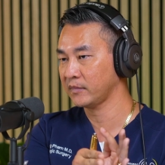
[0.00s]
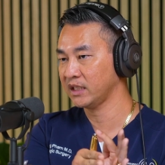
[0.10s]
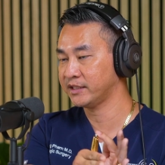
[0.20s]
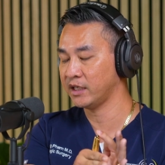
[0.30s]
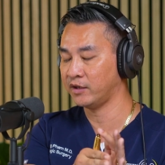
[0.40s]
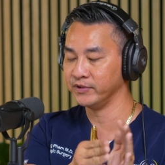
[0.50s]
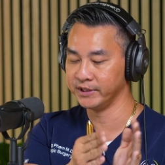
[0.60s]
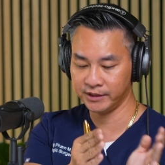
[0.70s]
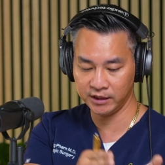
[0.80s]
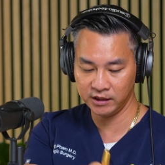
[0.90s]

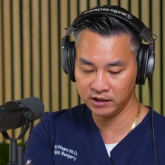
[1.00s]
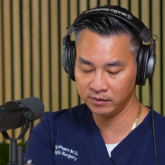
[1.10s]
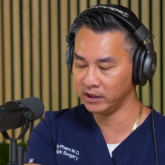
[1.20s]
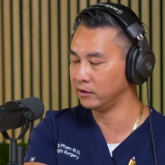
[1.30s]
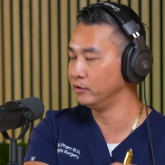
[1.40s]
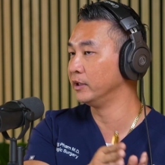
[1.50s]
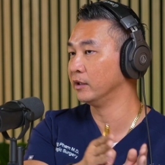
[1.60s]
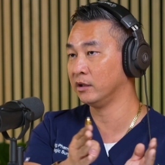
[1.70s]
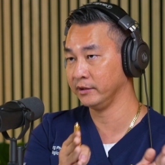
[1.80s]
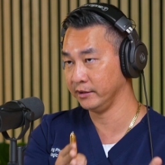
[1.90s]
self-esteem, including
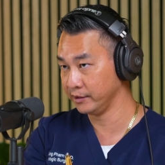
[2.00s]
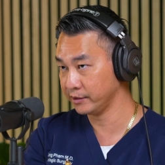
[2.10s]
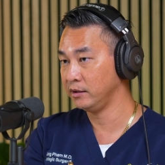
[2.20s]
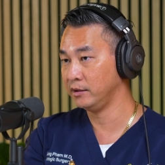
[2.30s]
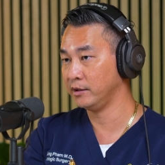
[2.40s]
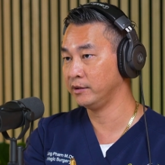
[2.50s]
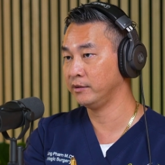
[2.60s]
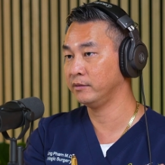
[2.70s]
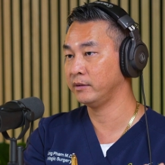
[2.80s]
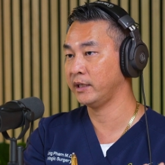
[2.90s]
all this, you
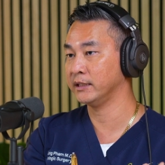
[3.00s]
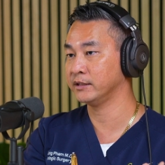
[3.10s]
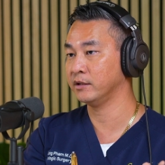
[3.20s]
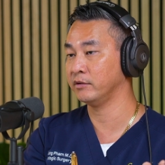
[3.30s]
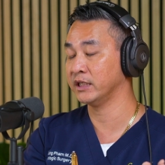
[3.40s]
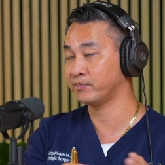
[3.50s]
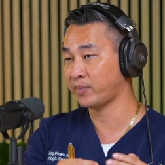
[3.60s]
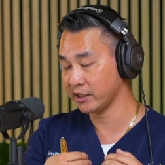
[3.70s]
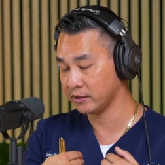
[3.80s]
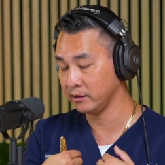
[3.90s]
know? And so
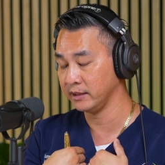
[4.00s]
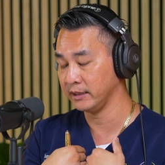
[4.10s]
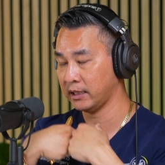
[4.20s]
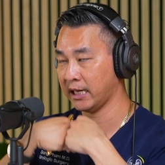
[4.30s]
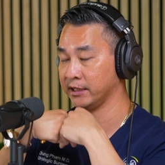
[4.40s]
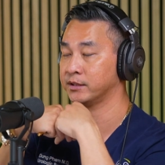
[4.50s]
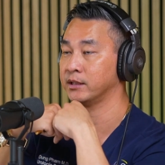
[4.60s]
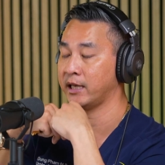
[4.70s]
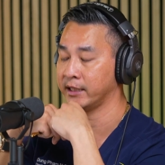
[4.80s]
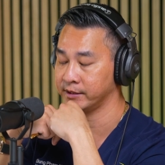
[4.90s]
especially as
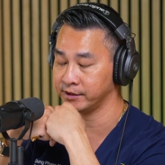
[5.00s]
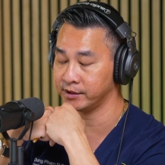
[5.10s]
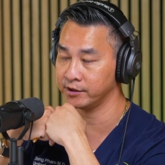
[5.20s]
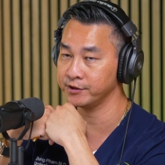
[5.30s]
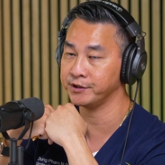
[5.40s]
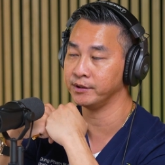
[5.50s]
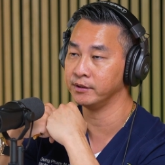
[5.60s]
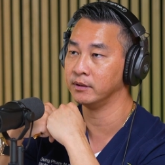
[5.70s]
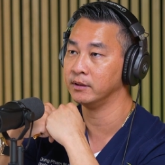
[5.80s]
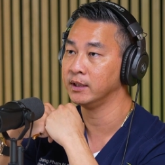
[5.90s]
a
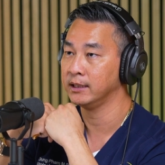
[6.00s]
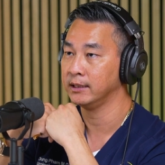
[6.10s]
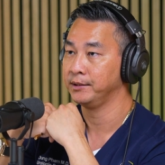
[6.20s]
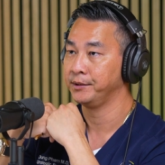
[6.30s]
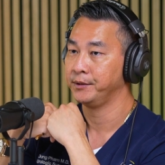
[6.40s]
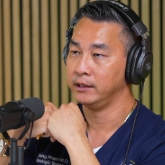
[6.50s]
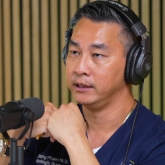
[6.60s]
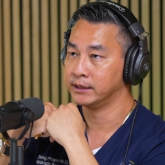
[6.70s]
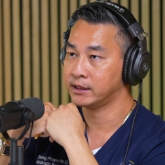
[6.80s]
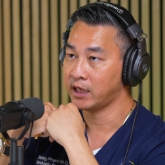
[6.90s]
surgeon,
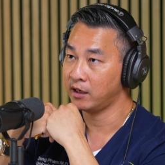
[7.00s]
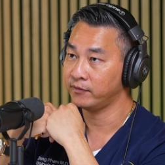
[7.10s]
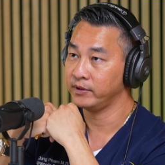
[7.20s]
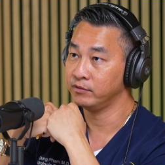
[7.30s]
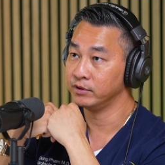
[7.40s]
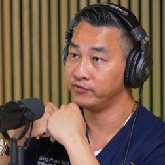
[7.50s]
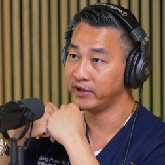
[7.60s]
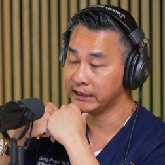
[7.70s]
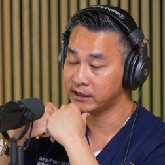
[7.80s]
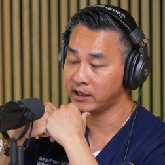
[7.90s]
it's tough. It was
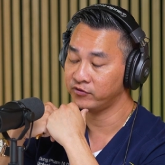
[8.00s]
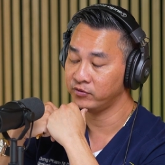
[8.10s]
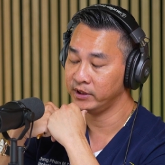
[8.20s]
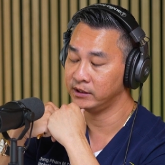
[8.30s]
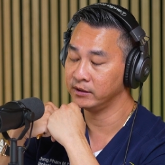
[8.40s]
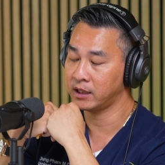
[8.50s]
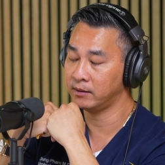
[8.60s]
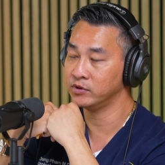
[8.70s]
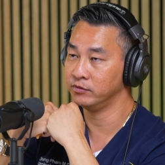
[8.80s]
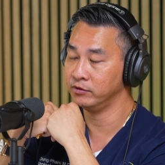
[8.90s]
very tough for me to
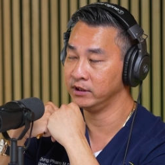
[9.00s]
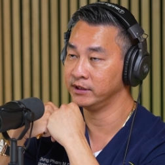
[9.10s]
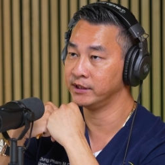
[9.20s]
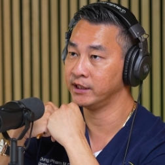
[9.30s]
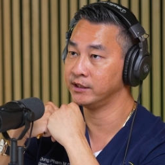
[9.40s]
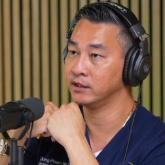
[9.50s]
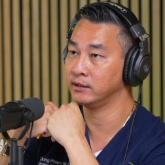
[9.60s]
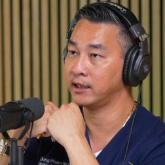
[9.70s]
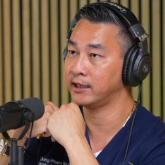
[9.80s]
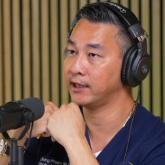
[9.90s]
come to realization
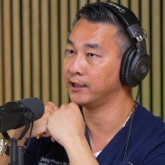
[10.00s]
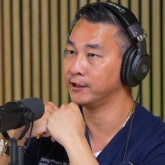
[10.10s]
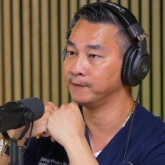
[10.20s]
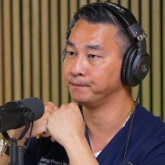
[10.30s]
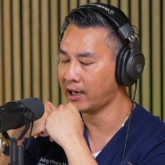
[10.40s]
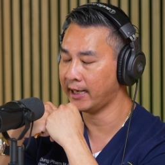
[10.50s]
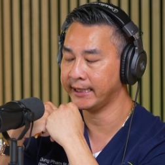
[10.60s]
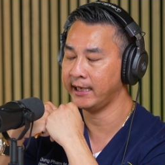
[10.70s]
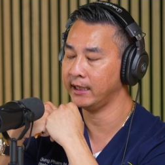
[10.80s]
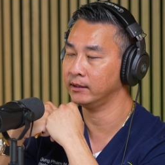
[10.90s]
that, hey,
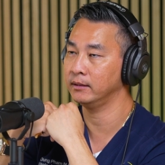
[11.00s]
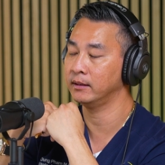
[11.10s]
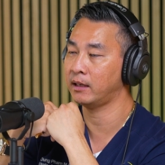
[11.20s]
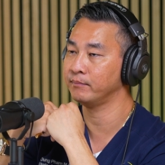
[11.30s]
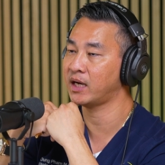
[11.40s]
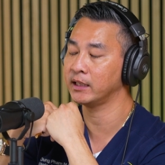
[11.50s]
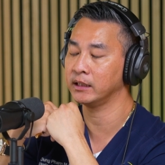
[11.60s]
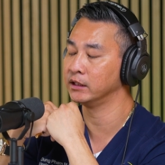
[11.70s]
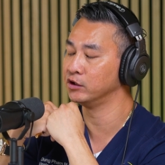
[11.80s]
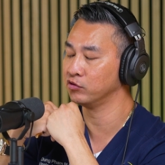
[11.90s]
I'm not in
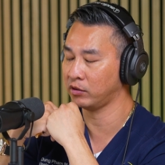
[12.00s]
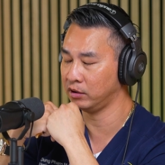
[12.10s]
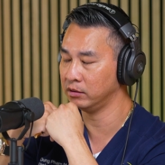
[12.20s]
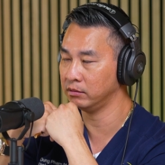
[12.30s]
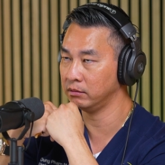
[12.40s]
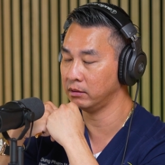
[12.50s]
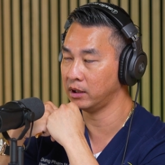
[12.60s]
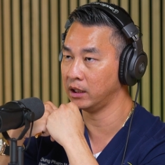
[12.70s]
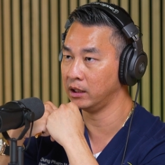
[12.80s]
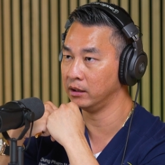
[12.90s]
control
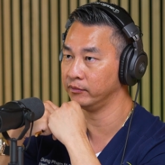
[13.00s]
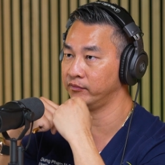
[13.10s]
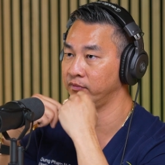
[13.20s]
of